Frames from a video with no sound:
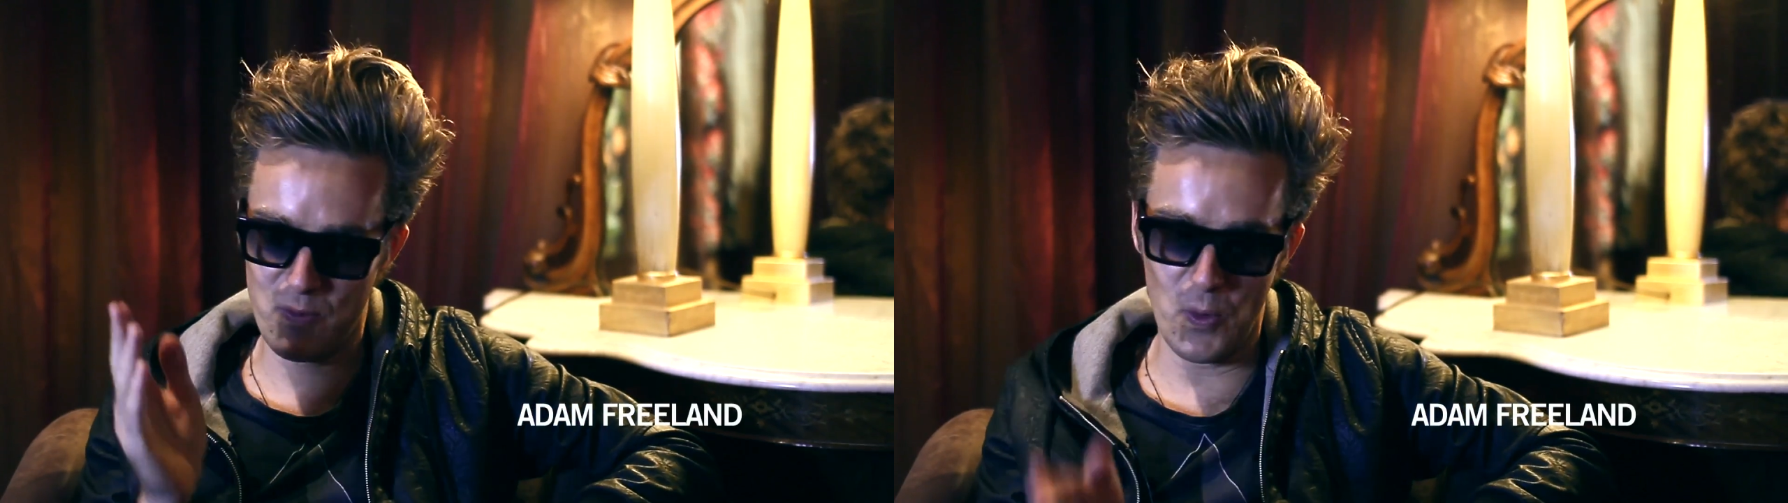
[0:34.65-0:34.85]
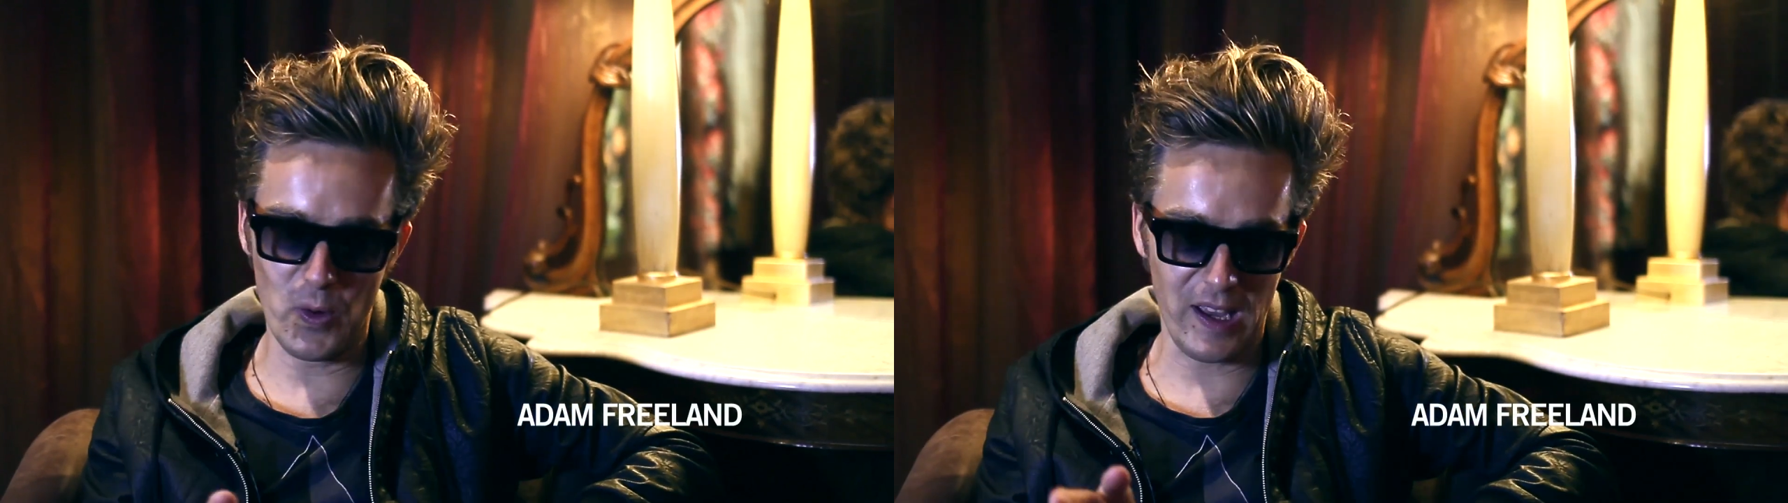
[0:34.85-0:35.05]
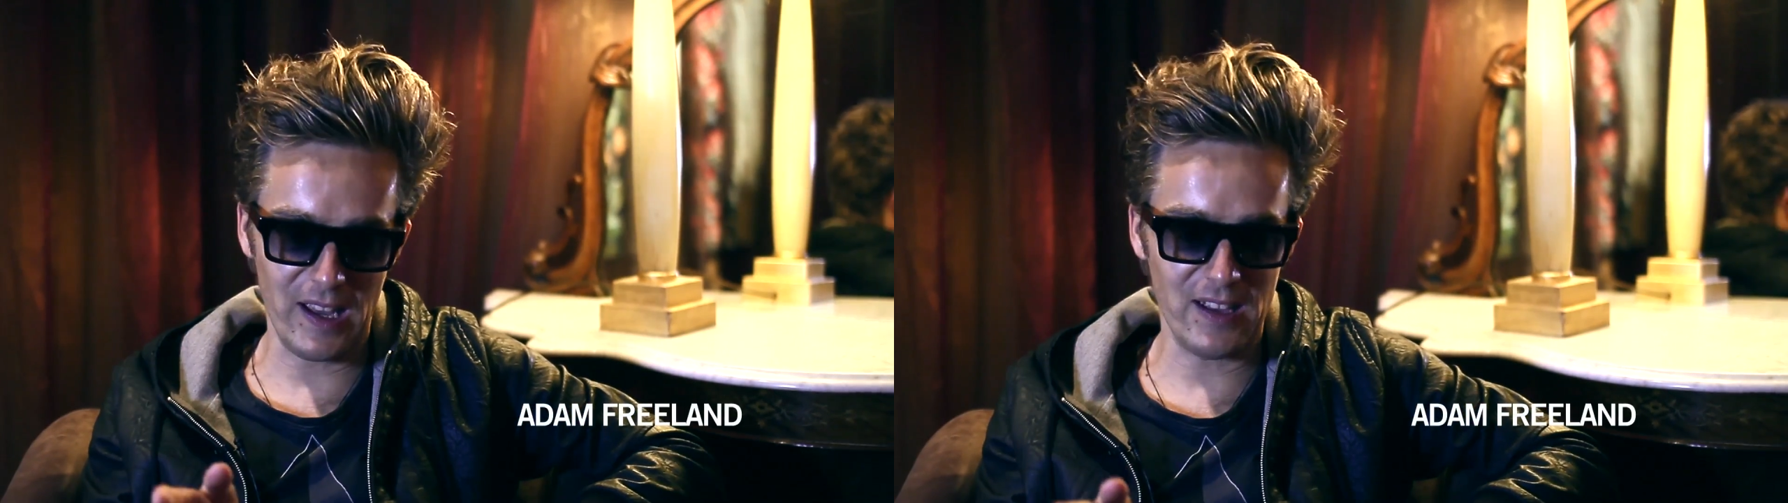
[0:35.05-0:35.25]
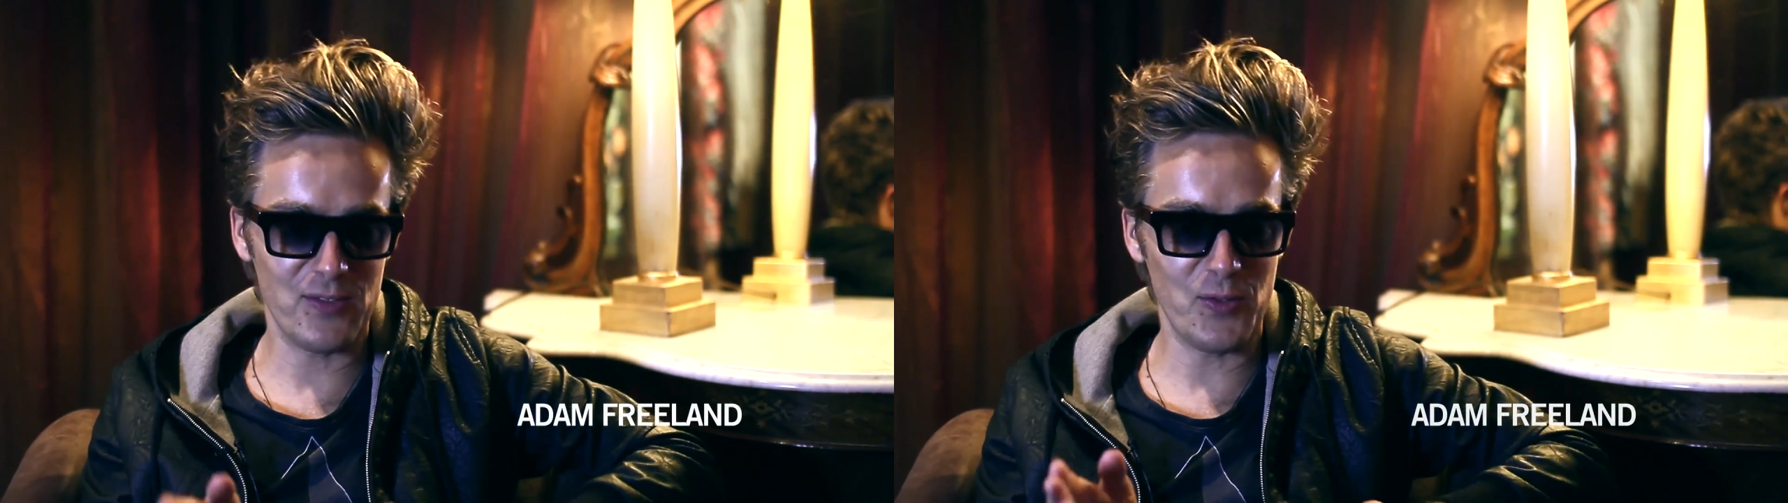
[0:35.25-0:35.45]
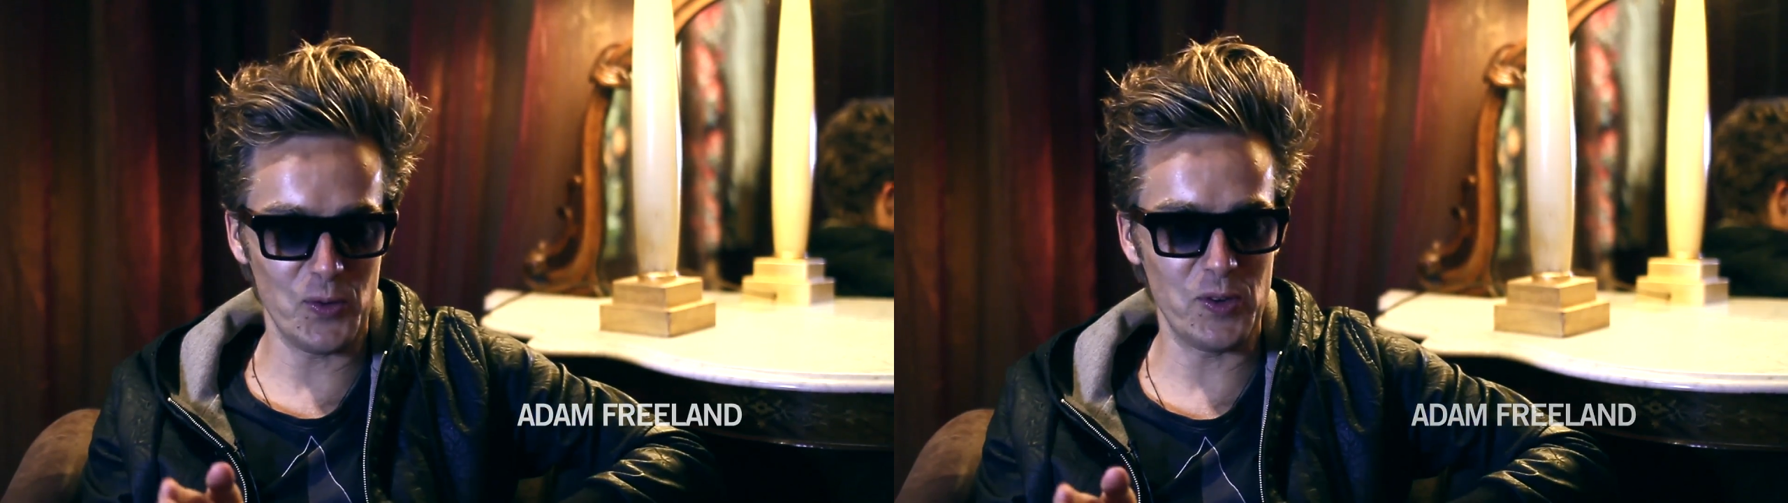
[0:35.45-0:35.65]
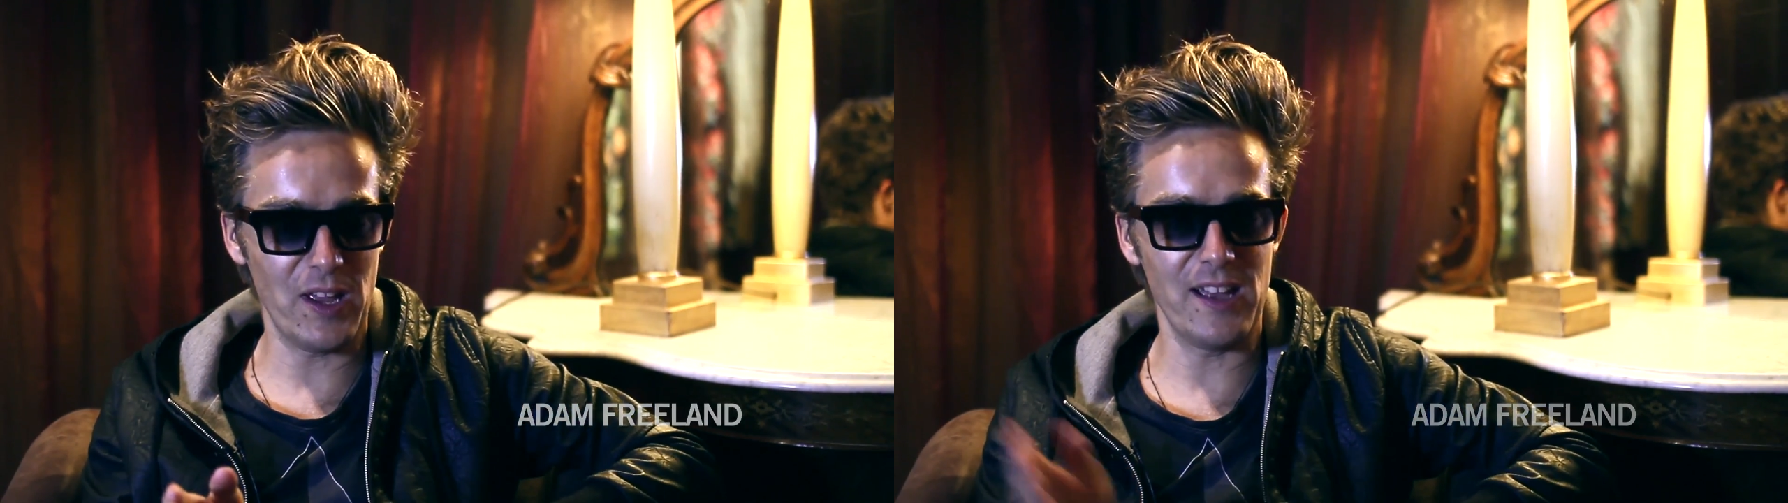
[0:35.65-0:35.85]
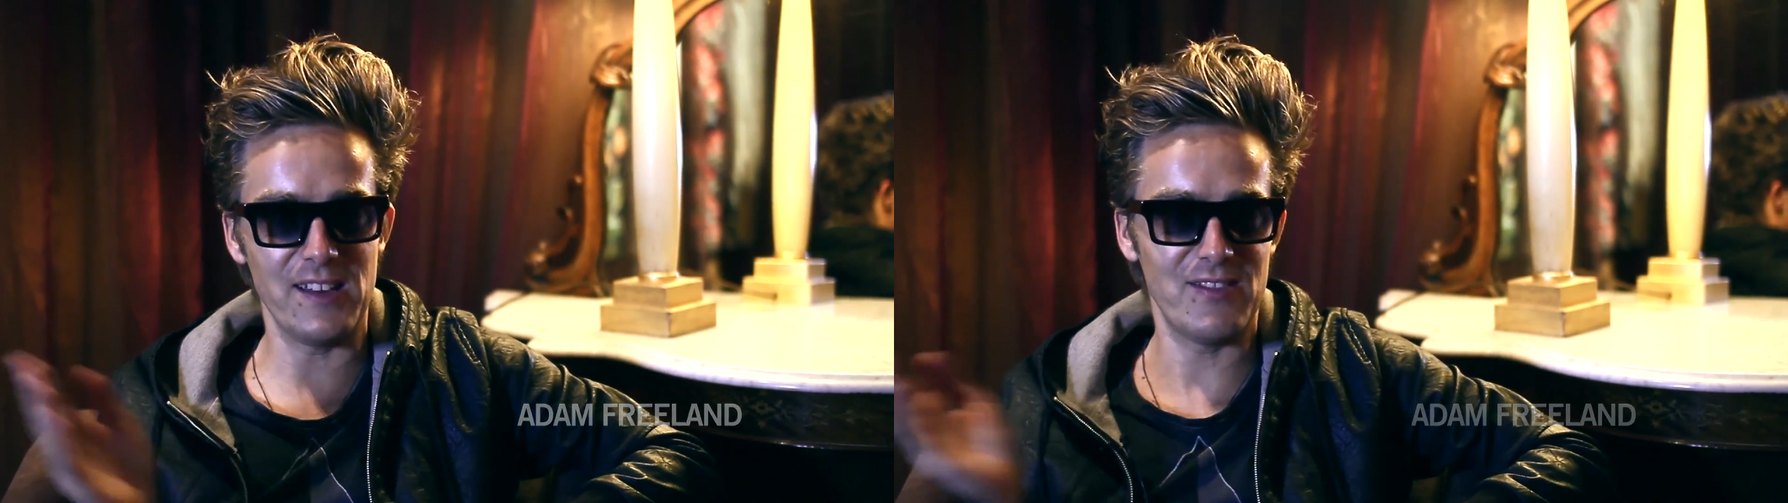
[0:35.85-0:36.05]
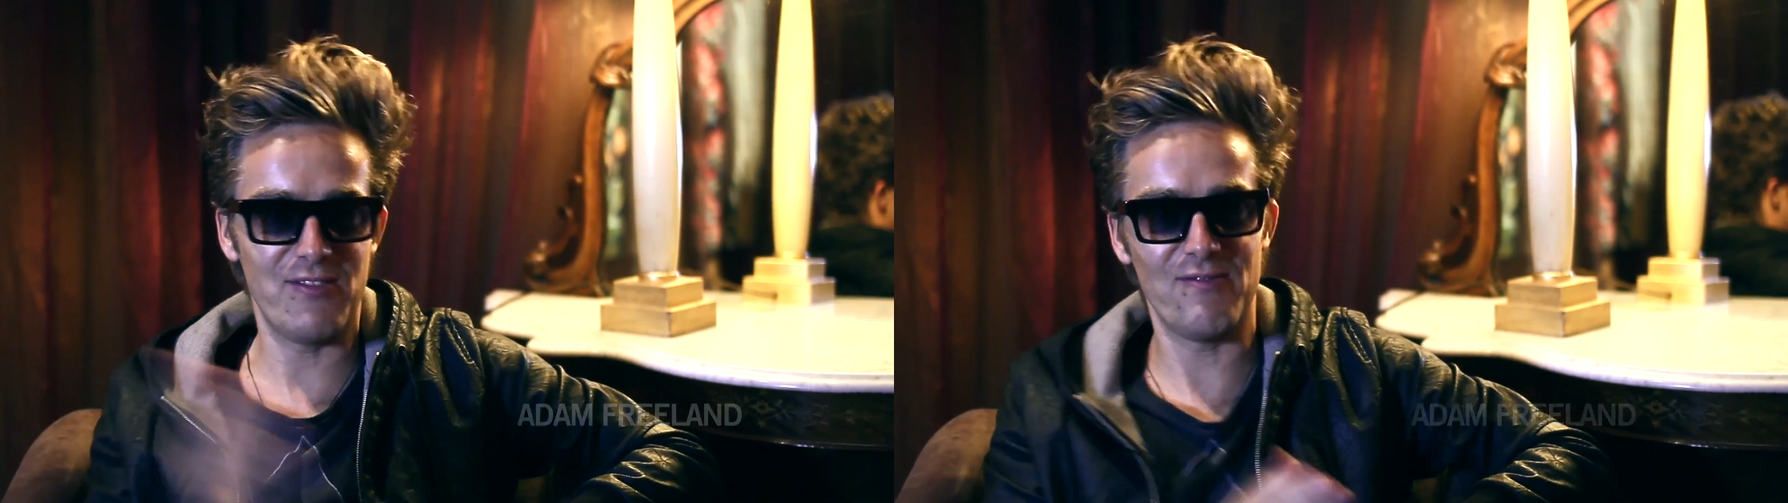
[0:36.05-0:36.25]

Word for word: four gigs, four days,